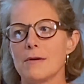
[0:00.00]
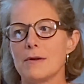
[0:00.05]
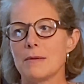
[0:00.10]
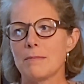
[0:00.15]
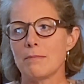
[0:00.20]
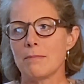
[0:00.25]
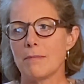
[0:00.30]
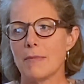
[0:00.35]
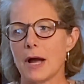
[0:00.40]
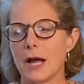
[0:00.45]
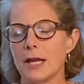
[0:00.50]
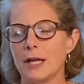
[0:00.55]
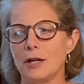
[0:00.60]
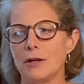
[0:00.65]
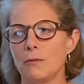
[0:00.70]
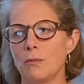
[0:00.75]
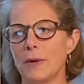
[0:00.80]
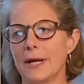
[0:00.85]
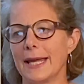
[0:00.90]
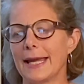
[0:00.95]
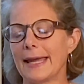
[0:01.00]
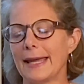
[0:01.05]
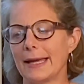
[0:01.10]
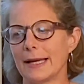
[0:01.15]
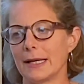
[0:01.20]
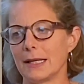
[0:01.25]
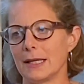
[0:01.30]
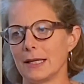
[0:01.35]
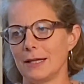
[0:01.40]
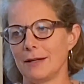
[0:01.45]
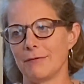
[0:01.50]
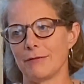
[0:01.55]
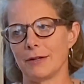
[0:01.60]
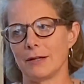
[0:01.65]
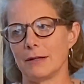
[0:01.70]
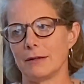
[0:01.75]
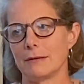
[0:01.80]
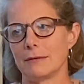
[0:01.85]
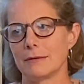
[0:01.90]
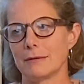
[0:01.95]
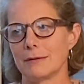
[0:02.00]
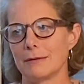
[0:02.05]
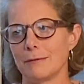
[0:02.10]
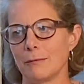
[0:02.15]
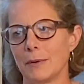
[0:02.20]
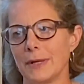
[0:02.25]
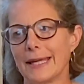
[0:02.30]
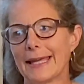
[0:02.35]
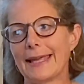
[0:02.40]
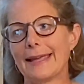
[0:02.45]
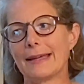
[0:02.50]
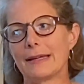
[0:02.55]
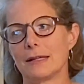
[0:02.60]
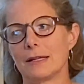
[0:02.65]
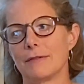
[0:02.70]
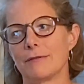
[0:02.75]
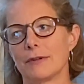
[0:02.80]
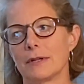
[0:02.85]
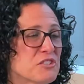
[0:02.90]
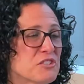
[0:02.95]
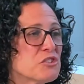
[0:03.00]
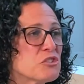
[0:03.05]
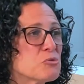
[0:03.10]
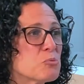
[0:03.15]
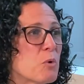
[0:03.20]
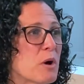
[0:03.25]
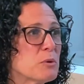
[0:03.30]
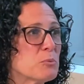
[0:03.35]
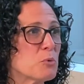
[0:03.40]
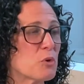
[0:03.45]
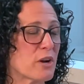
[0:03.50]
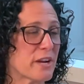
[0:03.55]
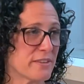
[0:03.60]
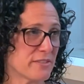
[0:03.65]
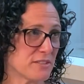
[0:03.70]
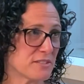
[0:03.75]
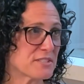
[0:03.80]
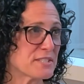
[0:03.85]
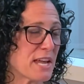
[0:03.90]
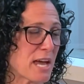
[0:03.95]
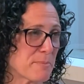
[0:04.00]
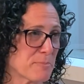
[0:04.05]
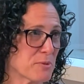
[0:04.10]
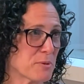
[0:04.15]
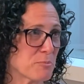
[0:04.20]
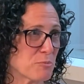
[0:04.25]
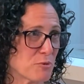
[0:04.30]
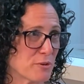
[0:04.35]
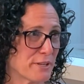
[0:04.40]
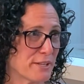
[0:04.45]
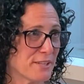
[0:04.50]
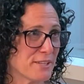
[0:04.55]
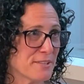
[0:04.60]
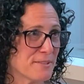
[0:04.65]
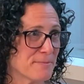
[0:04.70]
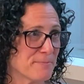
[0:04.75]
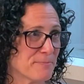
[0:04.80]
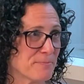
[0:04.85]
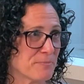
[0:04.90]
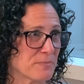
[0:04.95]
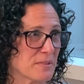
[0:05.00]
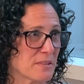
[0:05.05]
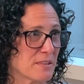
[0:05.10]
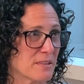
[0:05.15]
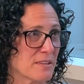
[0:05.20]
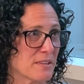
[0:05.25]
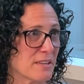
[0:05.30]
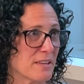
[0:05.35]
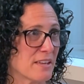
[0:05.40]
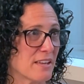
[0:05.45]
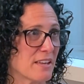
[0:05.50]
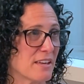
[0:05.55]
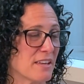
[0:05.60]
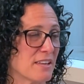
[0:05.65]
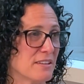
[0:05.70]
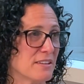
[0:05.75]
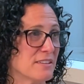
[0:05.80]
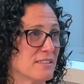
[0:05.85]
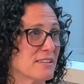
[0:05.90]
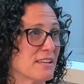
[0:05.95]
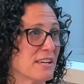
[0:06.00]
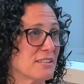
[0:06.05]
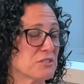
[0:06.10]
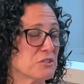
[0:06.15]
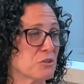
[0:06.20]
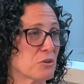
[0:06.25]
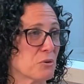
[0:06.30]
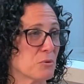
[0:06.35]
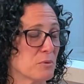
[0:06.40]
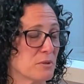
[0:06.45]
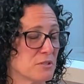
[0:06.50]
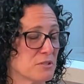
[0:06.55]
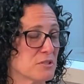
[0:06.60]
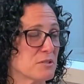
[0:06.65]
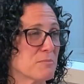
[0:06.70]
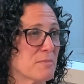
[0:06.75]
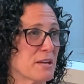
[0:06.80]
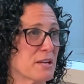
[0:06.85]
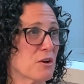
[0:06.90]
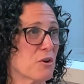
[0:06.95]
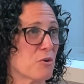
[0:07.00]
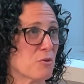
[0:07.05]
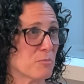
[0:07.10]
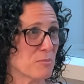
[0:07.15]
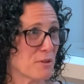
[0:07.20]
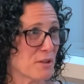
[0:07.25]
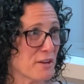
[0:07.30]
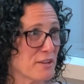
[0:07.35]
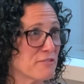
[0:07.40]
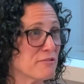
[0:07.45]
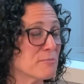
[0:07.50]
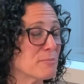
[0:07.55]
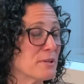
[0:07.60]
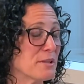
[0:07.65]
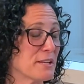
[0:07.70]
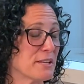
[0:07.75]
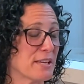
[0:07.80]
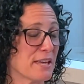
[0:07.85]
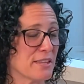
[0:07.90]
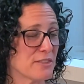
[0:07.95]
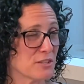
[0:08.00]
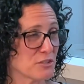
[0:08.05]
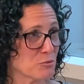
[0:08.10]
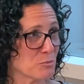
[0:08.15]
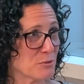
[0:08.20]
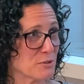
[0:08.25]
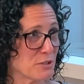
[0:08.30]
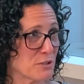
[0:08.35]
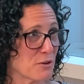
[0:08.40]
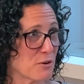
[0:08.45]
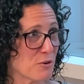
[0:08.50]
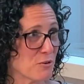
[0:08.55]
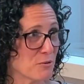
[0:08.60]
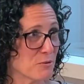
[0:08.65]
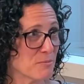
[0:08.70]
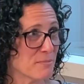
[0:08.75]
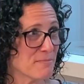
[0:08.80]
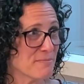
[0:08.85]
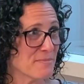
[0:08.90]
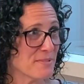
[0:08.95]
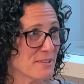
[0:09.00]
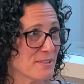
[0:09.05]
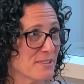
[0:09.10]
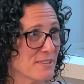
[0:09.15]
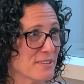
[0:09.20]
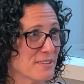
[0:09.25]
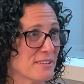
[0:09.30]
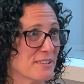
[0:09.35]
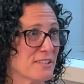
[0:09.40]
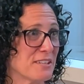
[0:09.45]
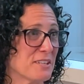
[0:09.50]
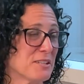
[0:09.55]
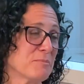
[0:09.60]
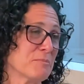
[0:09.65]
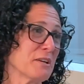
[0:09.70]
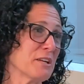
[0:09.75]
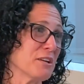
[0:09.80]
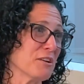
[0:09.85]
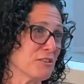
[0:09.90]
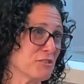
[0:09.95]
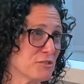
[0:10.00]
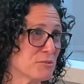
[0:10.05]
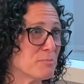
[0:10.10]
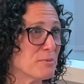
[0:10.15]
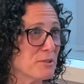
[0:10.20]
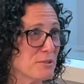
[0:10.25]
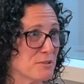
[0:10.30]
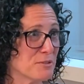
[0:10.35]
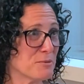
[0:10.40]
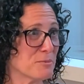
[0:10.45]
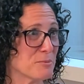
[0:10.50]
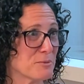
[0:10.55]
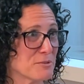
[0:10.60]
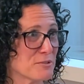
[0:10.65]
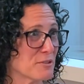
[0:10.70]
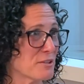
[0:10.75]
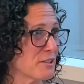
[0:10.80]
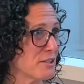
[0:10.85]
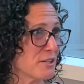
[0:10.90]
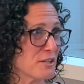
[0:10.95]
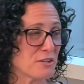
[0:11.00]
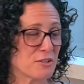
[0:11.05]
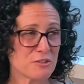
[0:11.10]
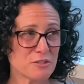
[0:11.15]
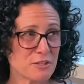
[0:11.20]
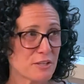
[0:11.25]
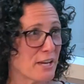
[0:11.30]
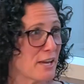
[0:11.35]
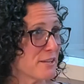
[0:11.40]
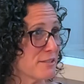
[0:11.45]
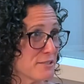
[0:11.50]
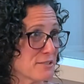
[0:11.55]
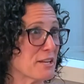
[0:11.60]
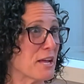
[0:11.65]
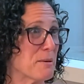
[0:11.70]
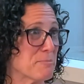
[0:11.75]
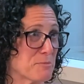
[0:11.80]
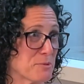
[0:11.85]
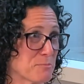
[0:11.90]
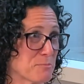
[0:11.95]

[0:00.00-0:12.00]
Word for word: we can't even. We can't even. is one where I had to stop the printing. Yeah. And not to go into my home life, but again, this was at home and my husband was like, "You got to stop."